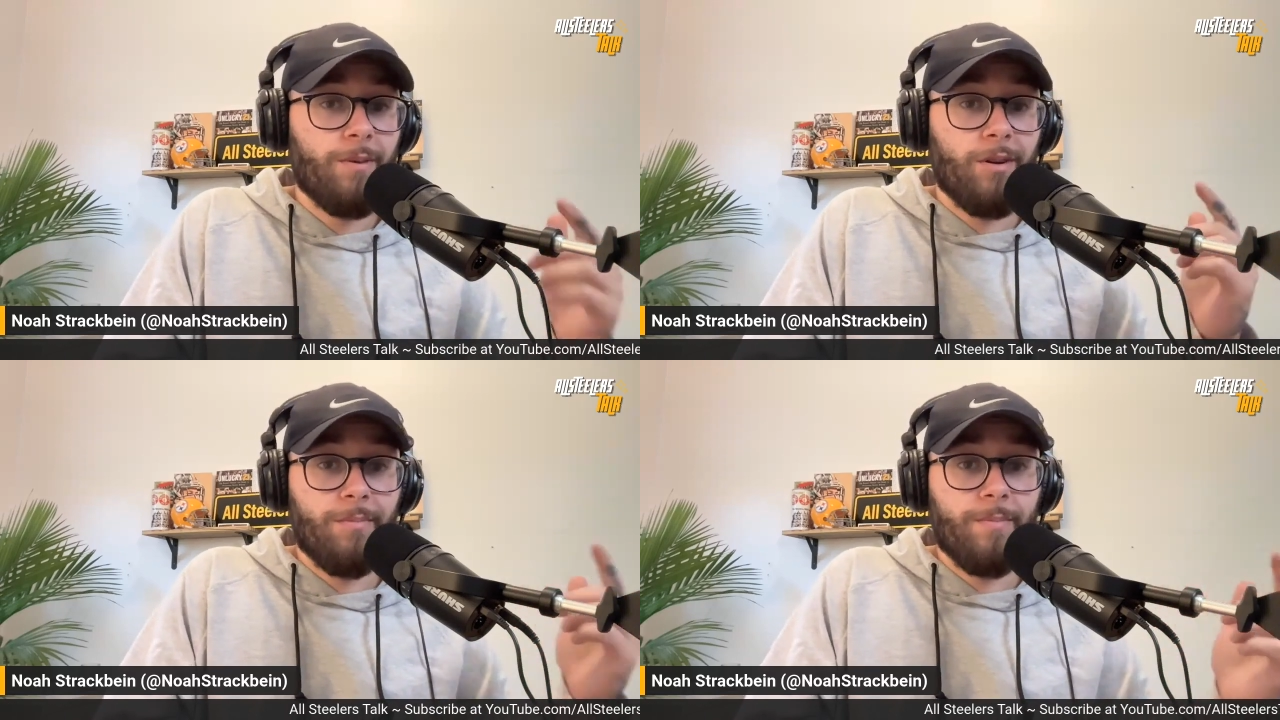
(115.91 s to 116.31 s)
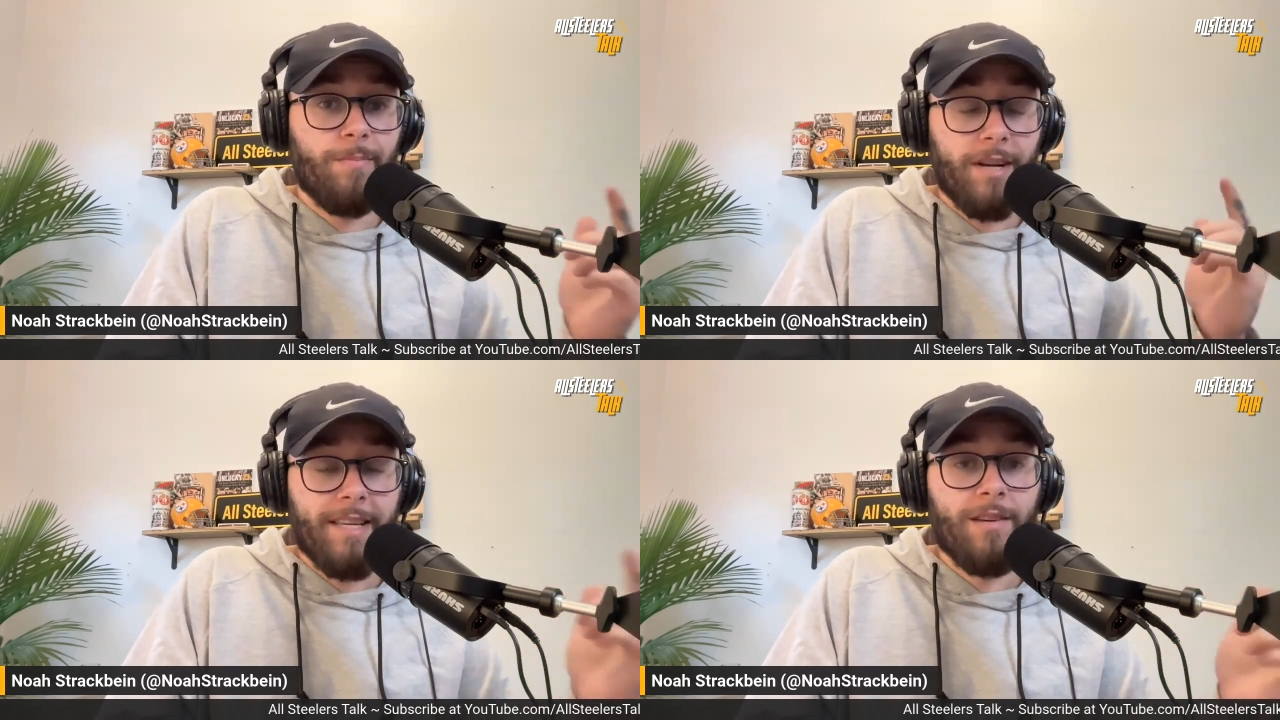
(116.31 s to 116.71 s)
but
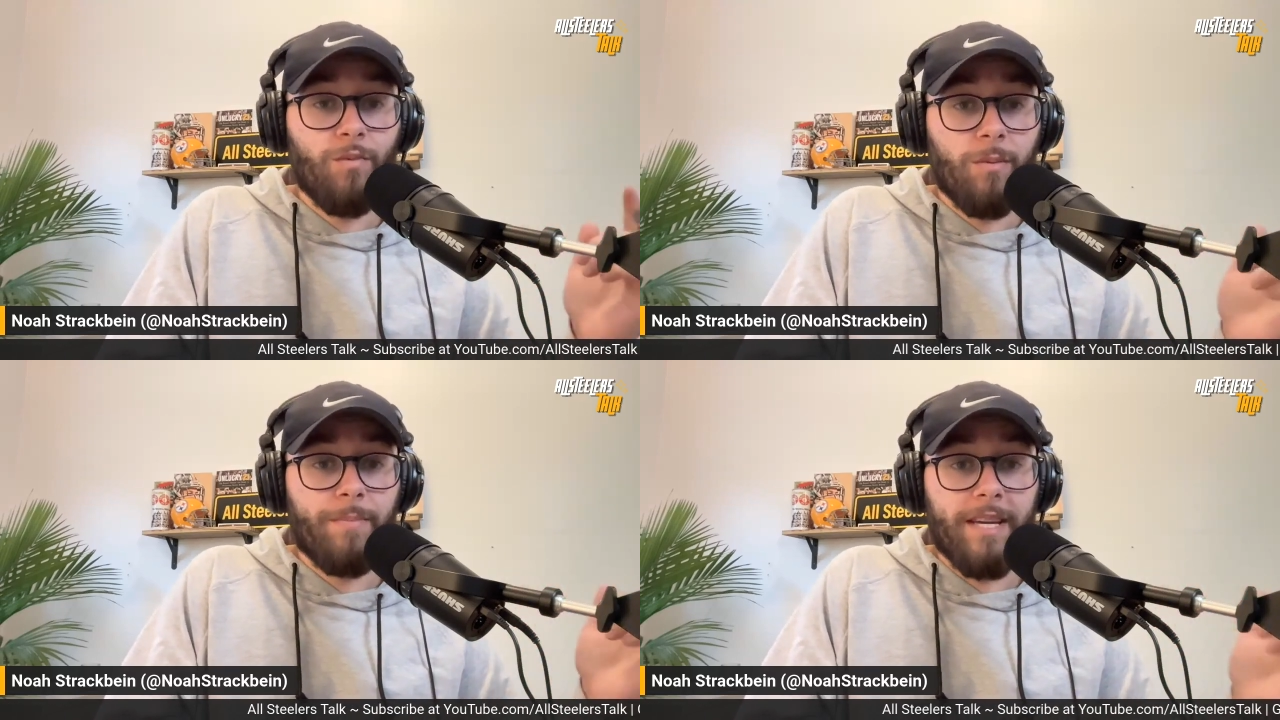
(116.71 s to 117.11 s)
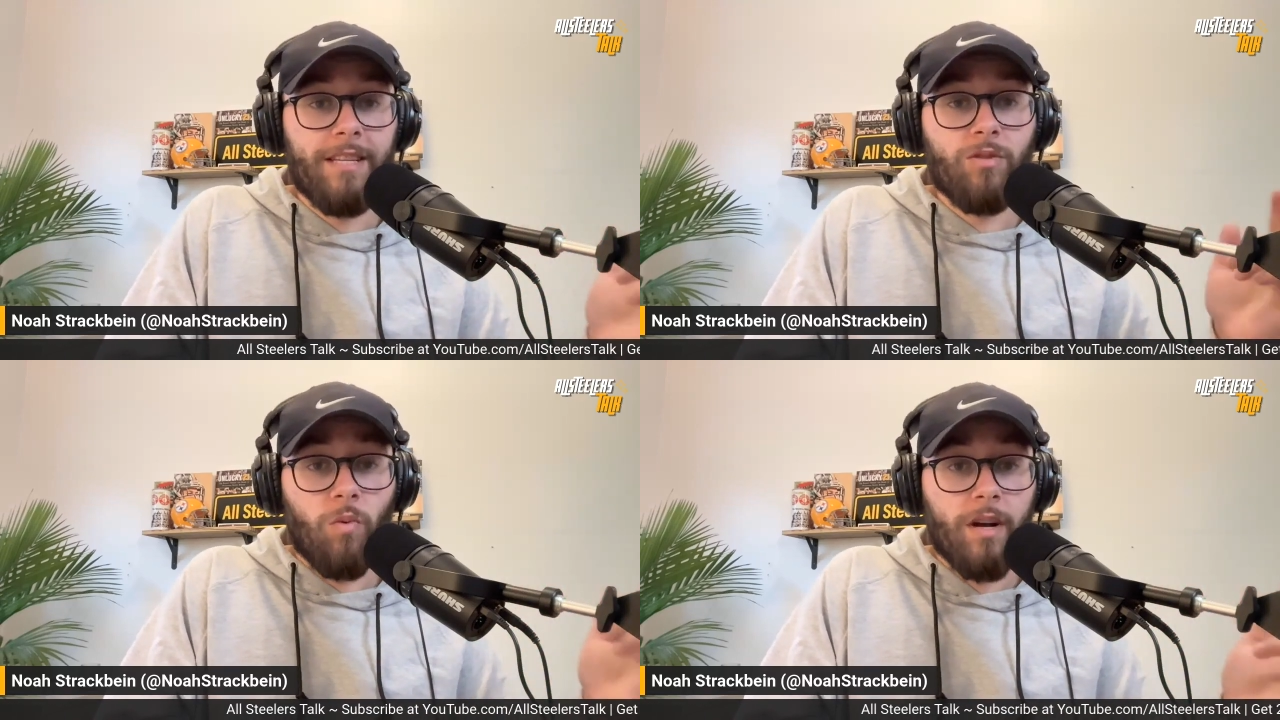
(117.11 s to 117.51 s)
but he will be
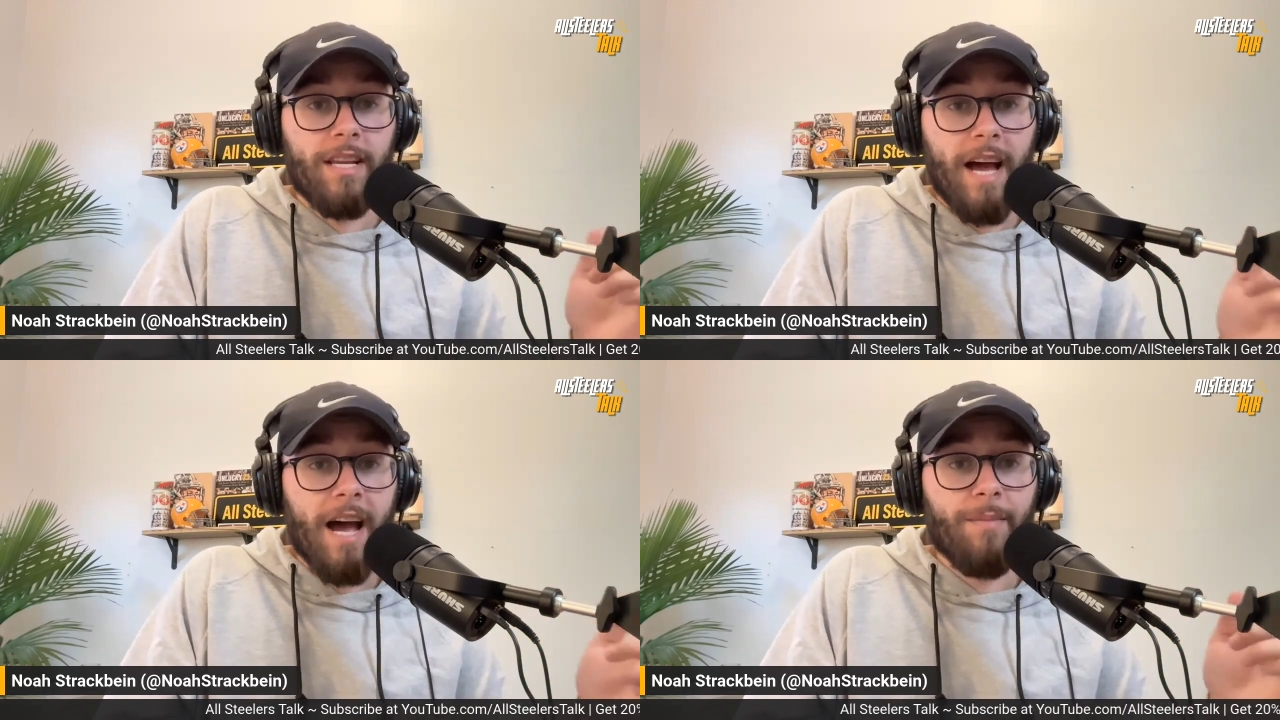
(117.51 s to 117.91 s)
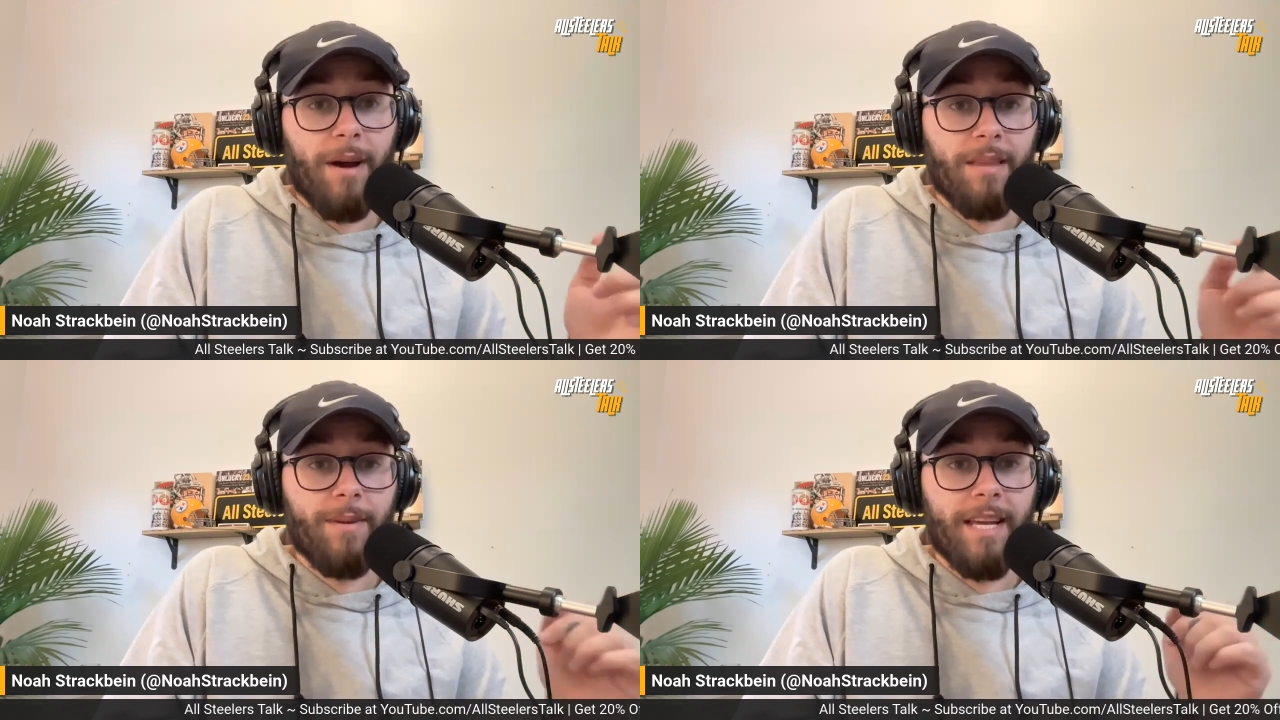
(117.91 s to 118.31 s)
29
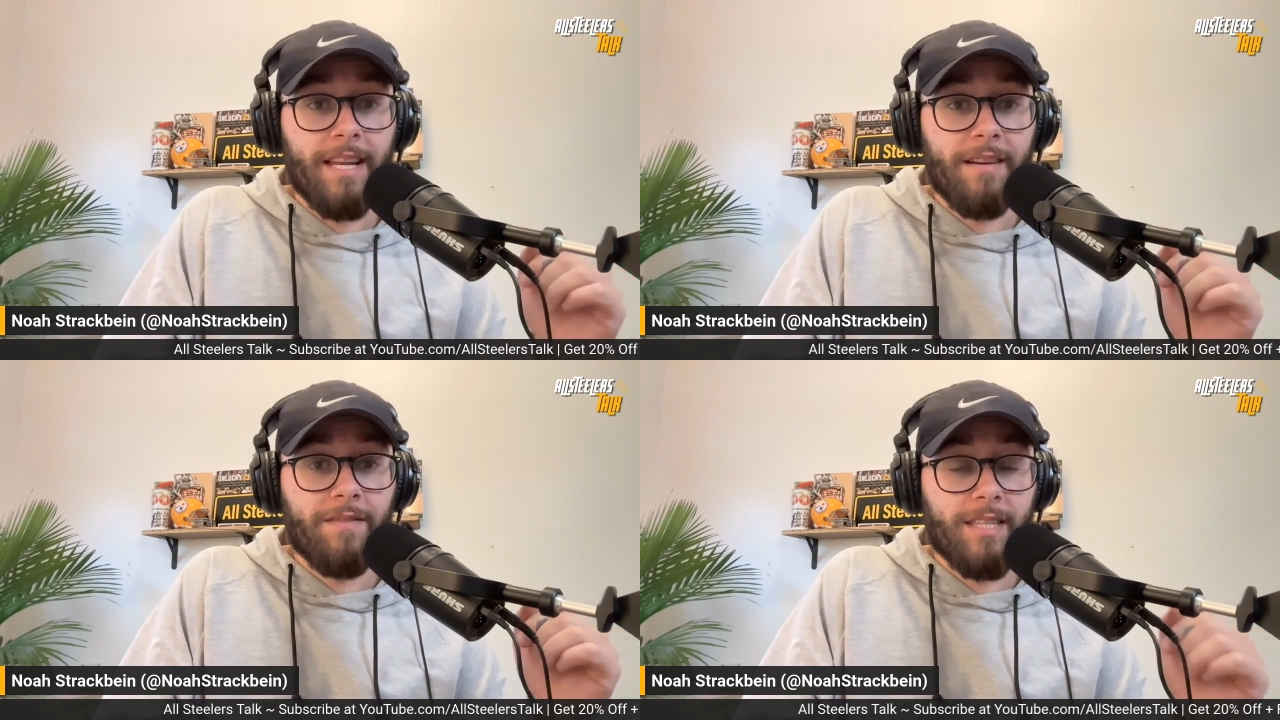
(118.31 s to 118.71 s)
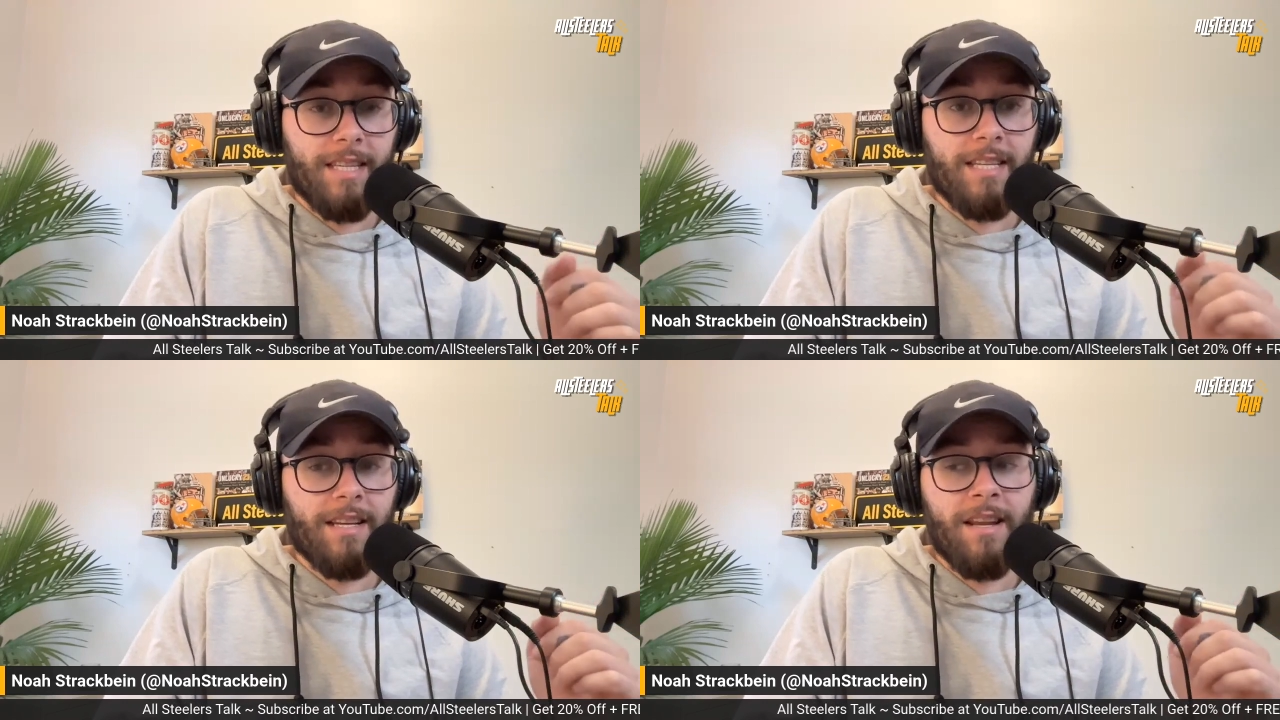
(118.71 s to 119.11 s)
by the beginning of the
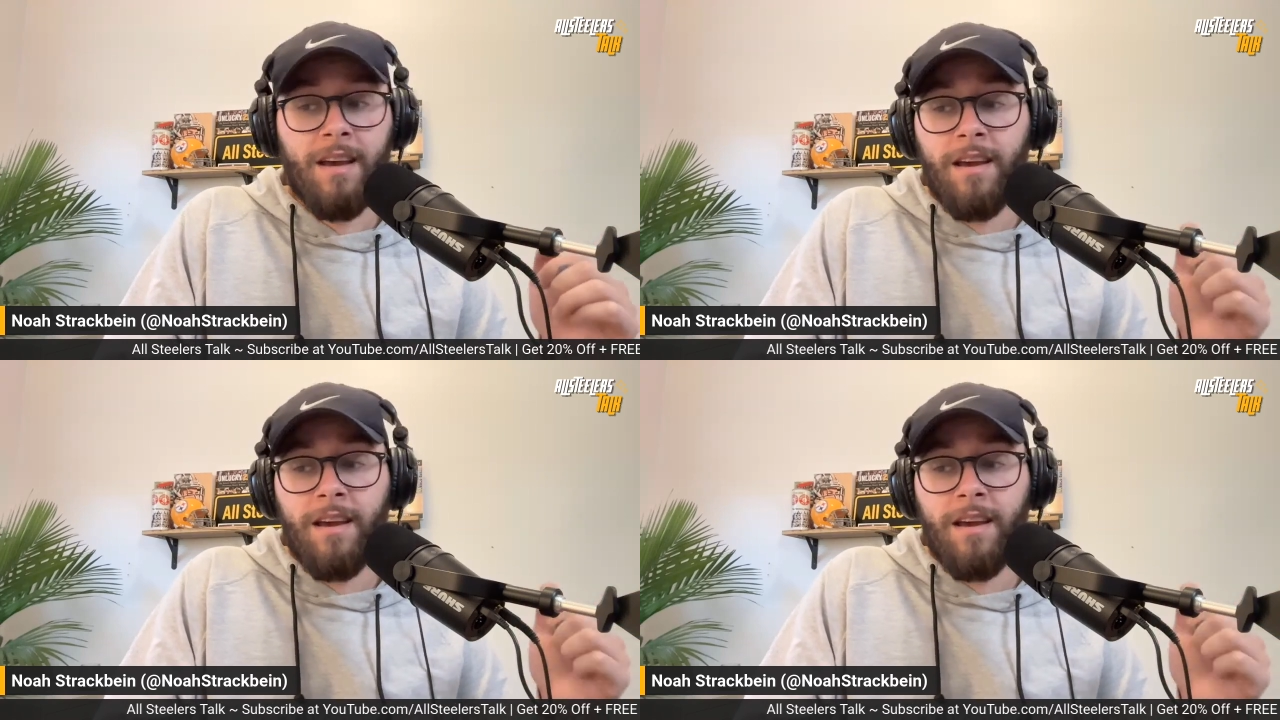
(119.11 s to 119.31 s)
season.